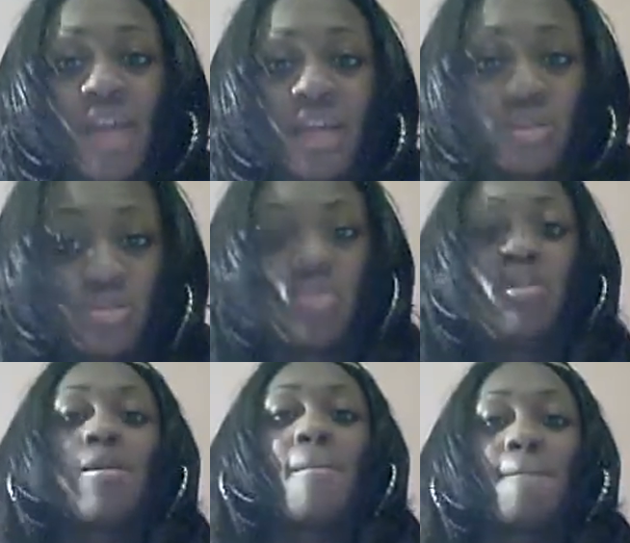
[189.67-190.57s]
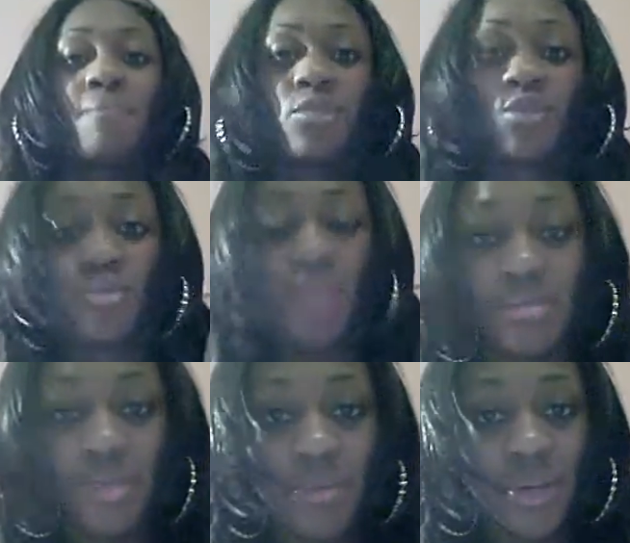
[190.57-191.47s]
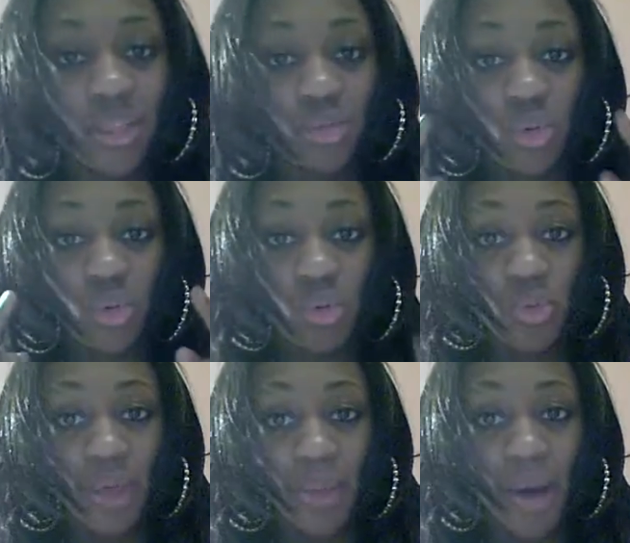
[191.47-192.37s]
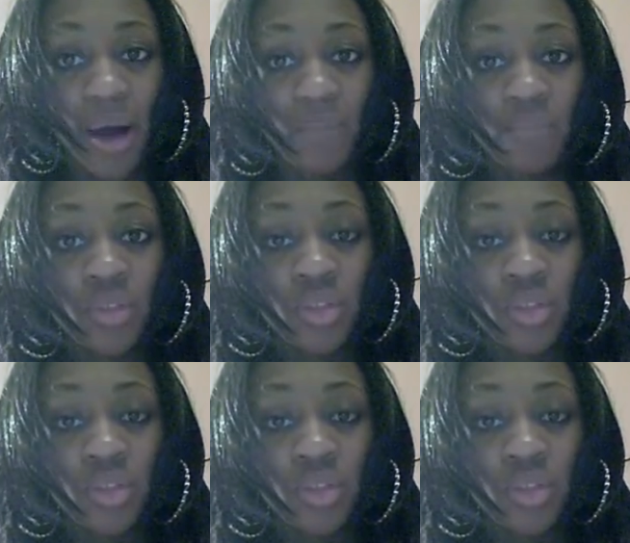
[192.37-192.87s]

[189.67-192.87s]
That's what Rate Me Please will all be about.